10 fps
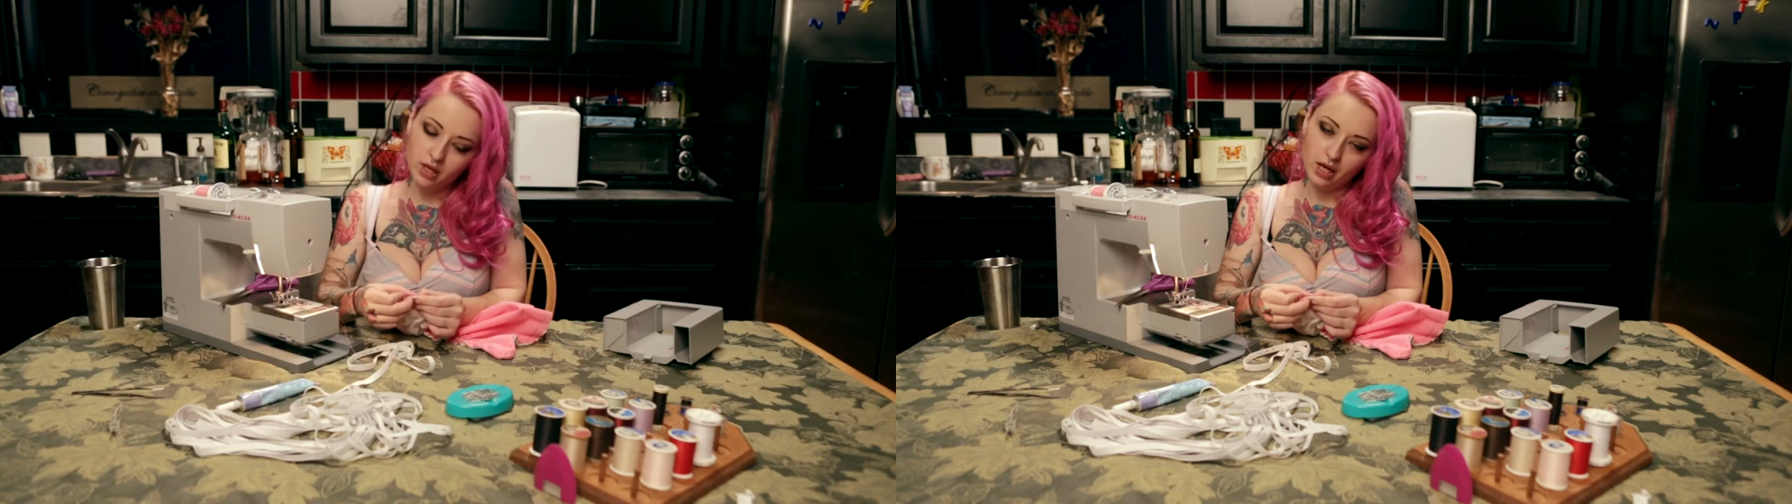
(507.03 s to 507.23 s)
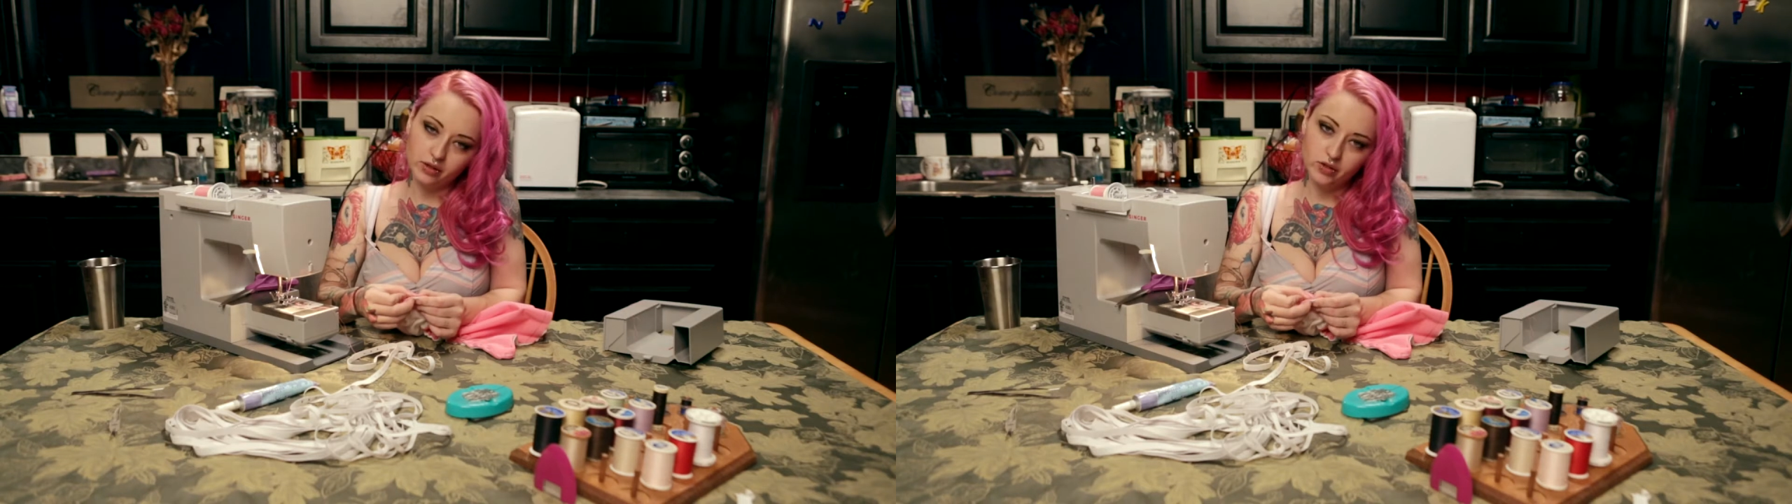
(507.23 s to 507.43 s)

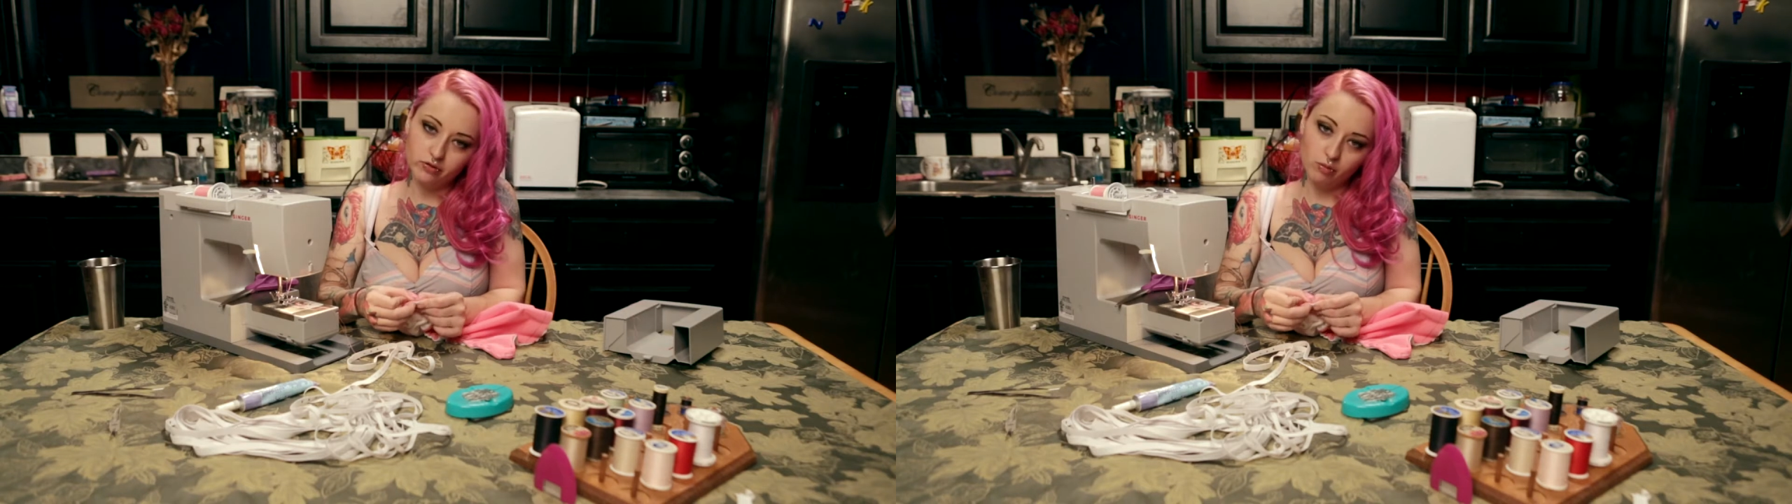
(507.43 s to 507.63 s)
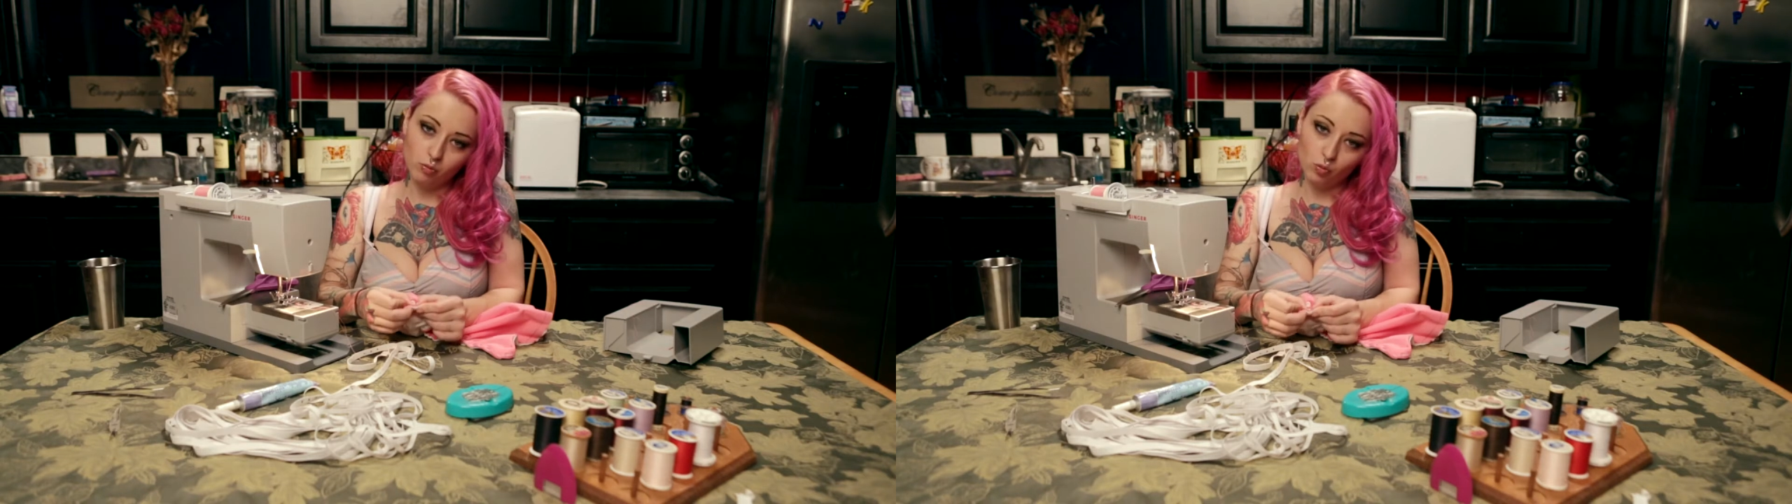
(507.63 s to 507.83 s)
the edges
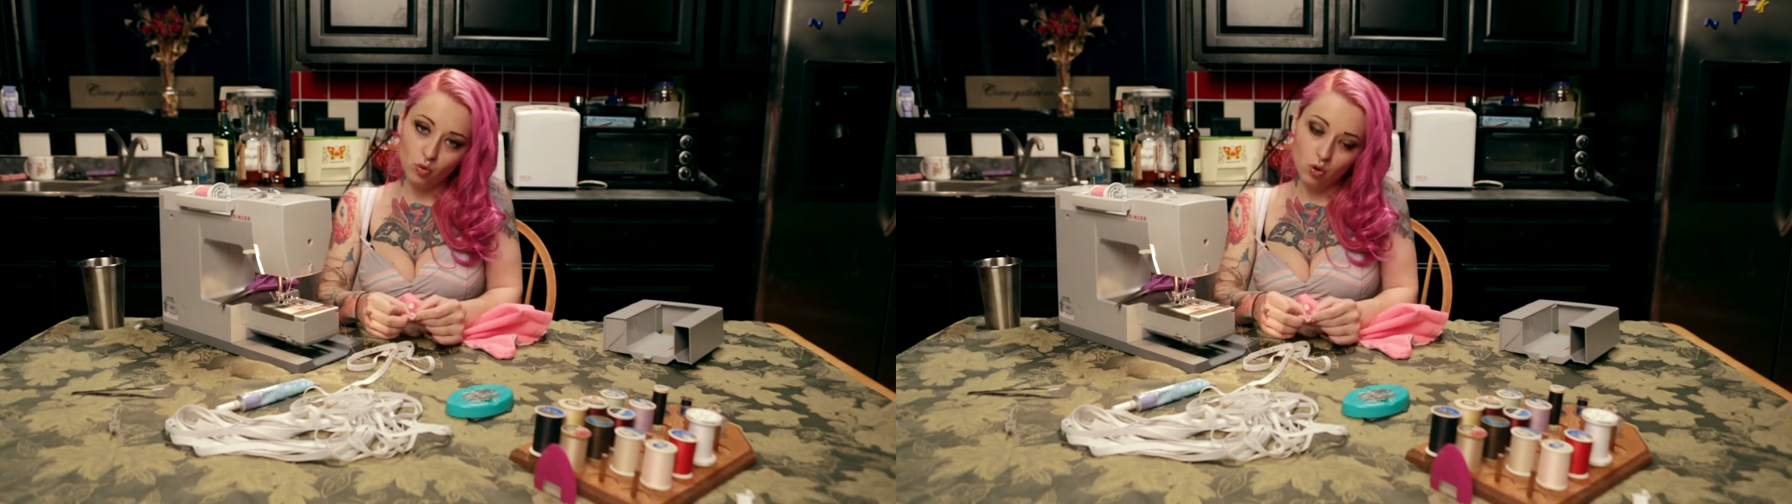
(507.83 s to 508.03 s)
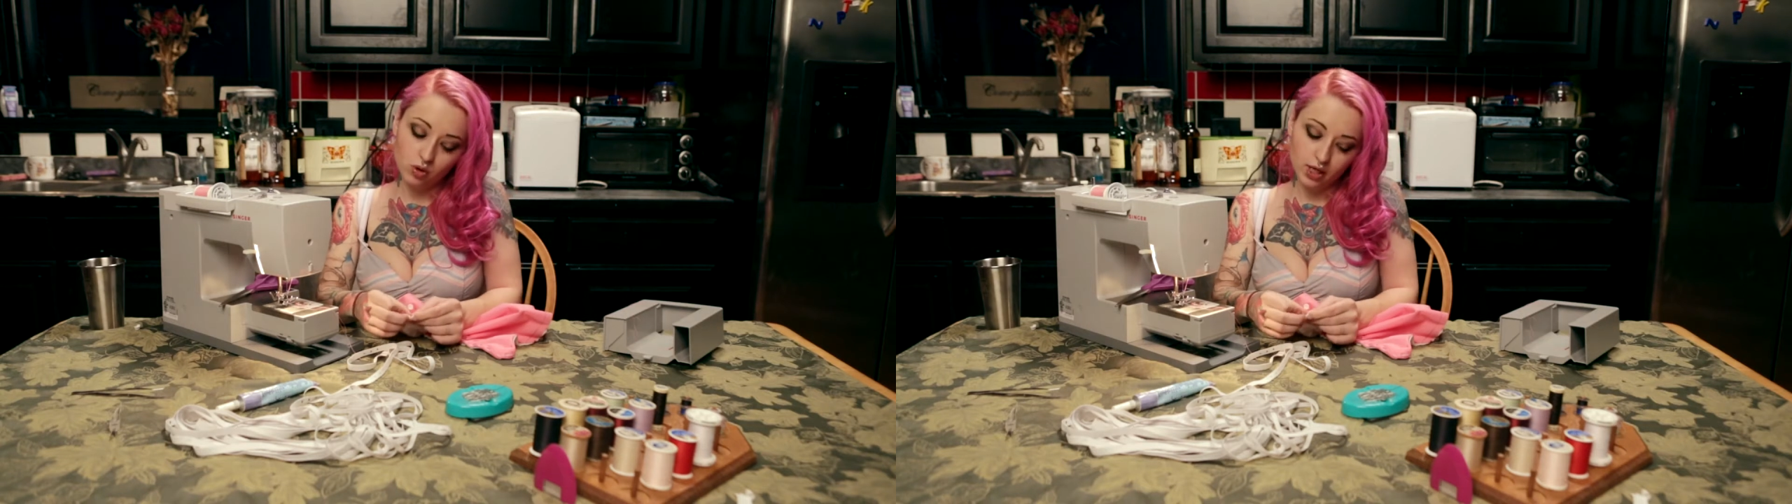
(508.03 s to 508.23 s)
from
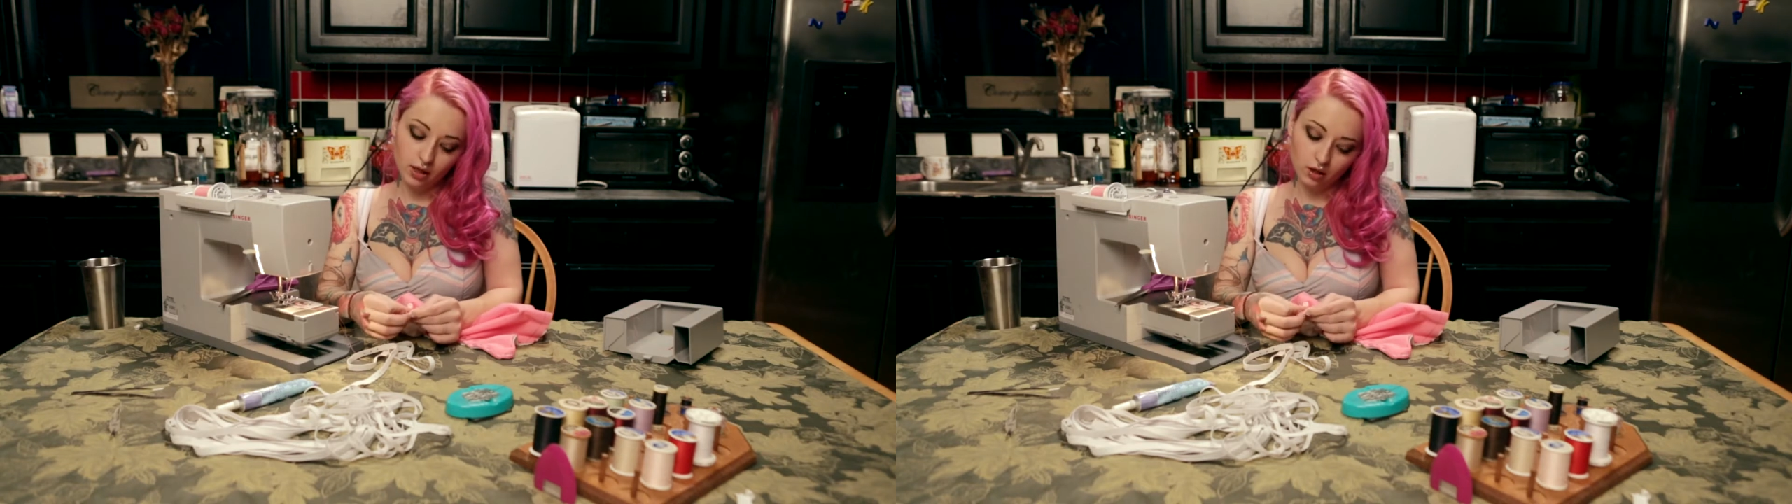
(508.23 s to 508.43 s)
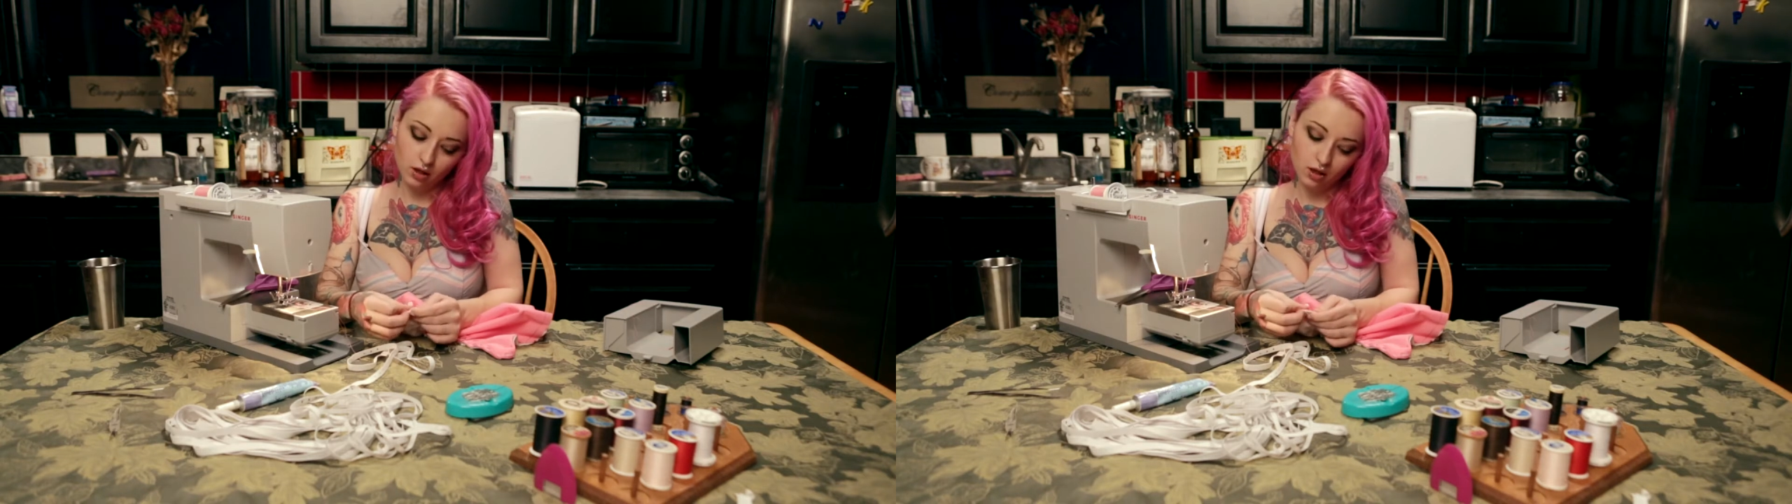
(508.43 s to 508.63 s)

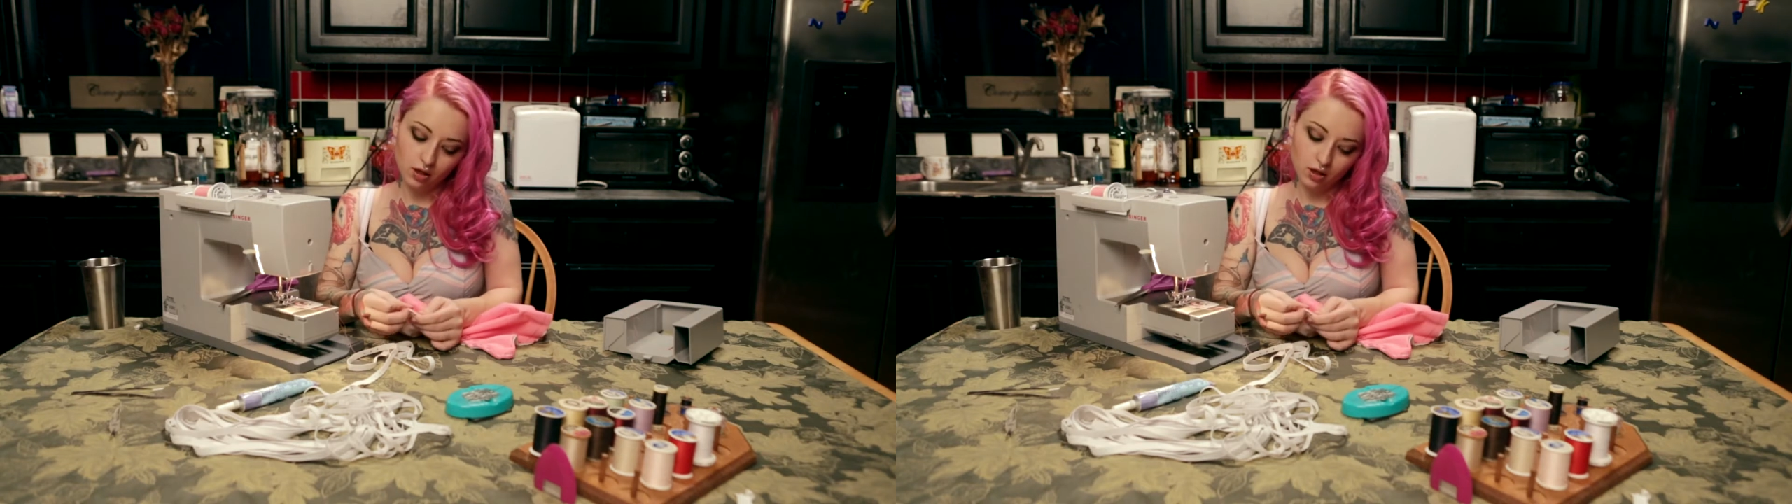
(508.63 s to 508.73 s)
rolling.